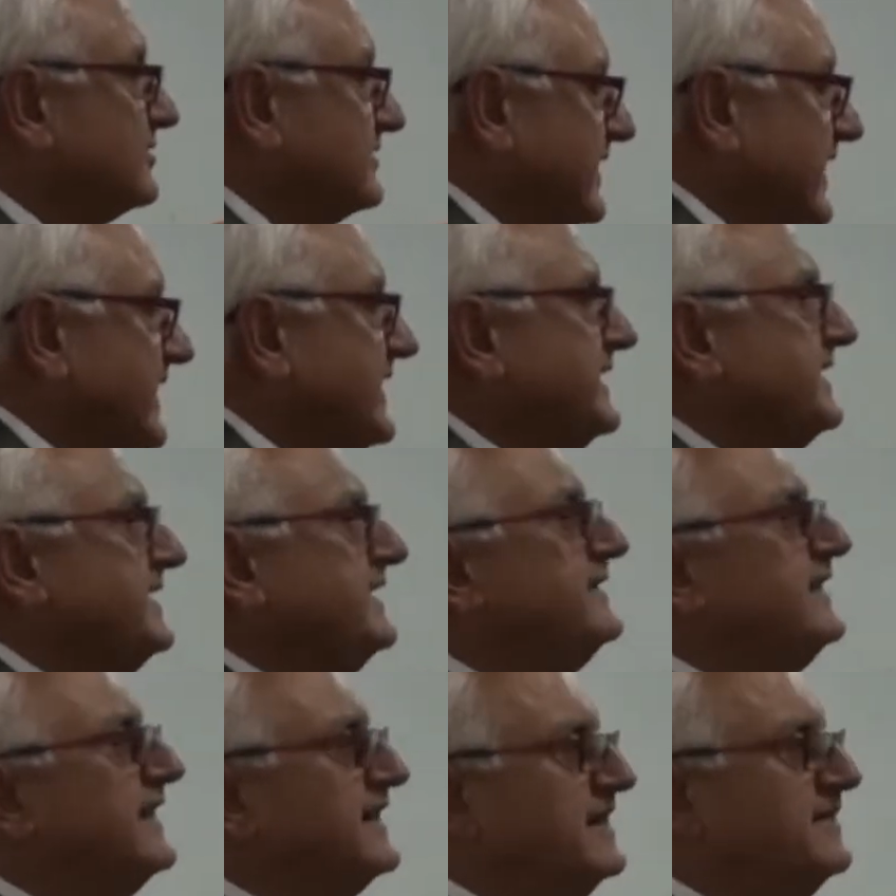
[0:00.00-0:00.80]

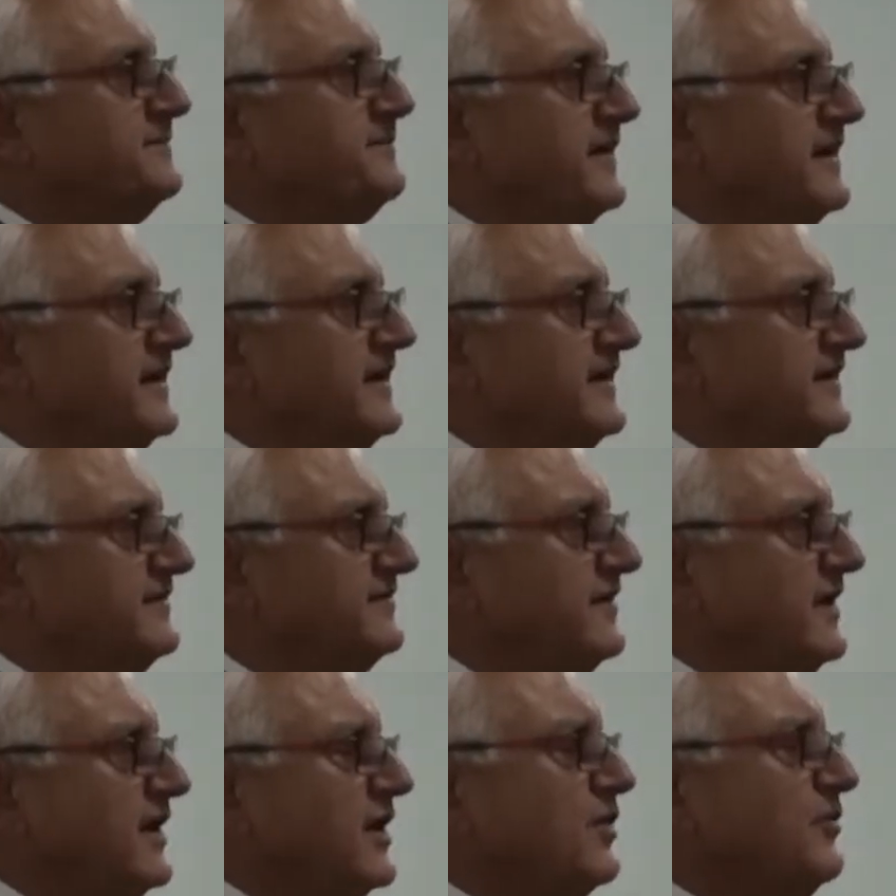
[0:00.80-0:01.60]
society that Nepal
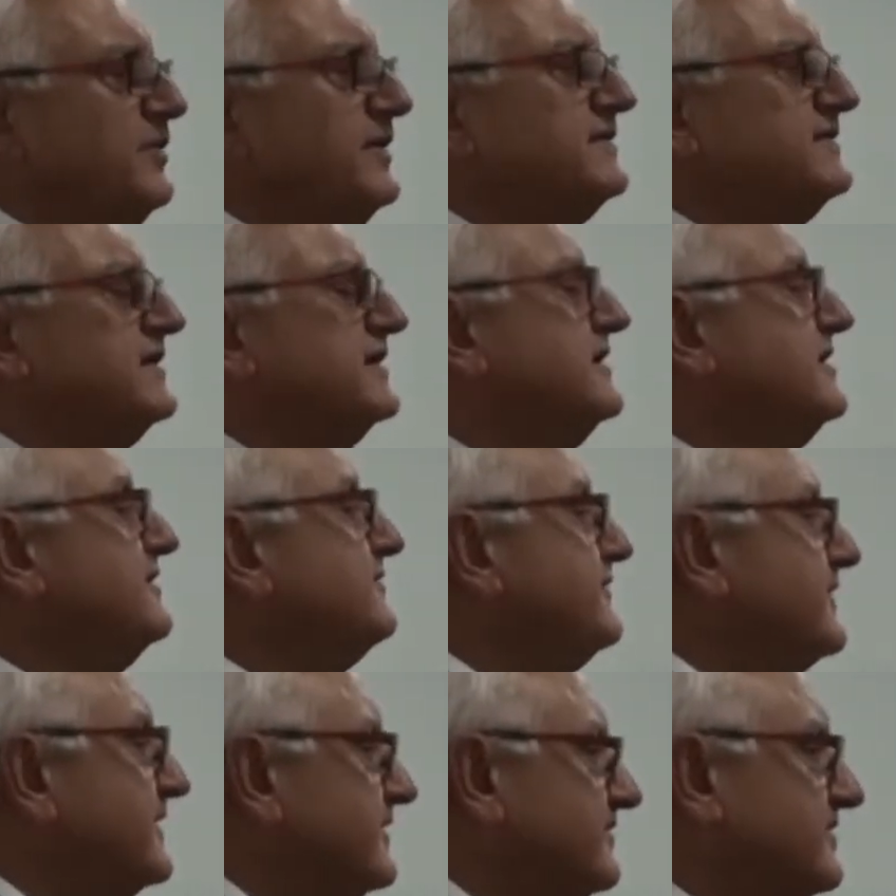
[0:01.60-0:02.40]
is, with the
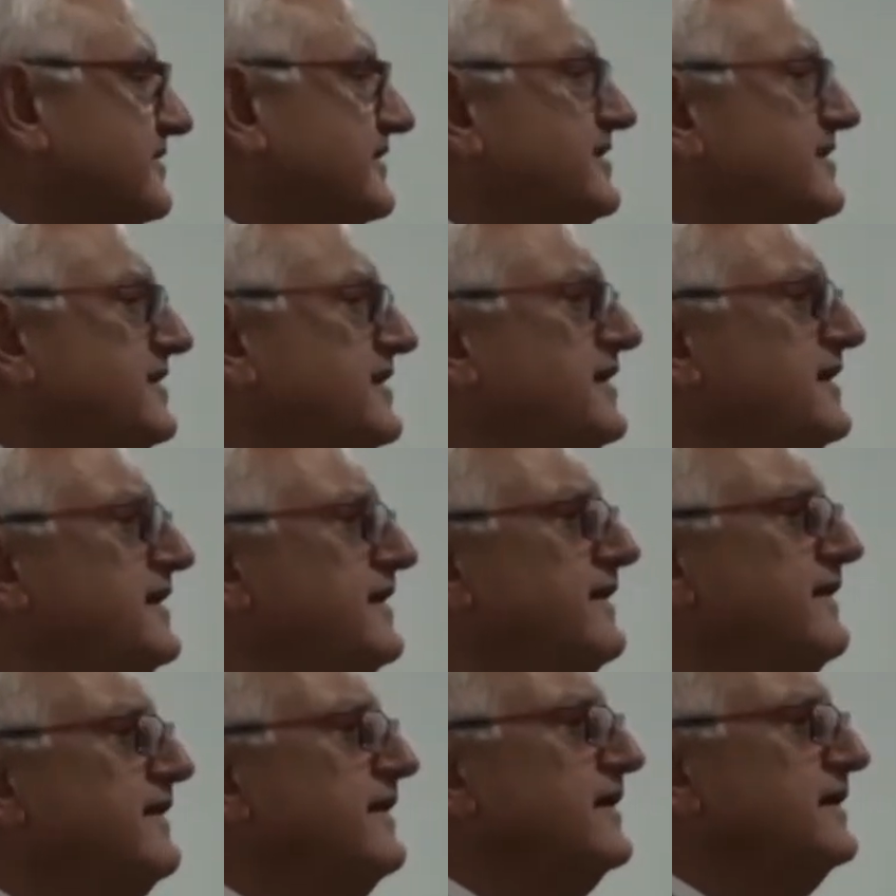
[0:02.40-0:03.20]
diversity